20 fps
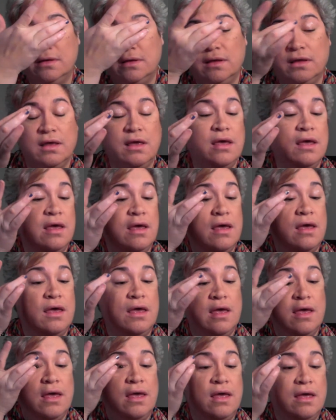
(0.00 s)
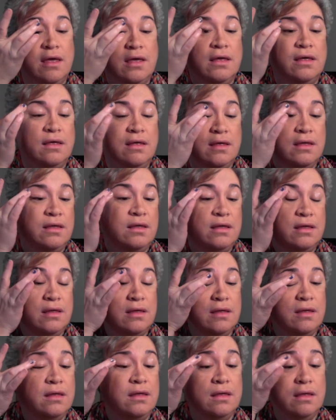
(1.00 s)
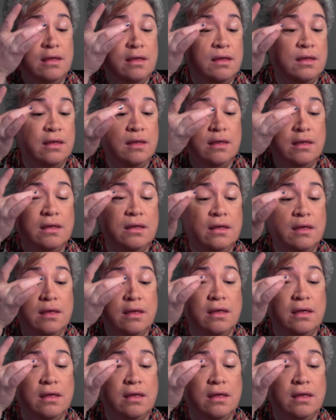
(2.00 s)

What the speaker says: [no speech]